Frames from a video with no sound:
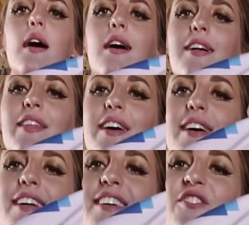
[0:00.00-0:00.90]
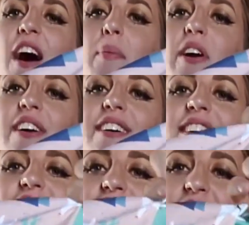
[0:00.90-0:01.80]
on the fabric.
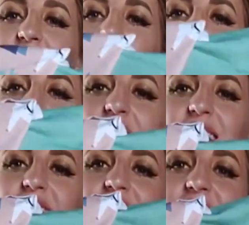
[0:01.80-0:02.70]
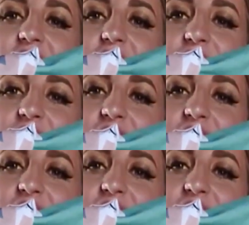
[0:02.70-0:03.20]
Isn't that cute? Oh my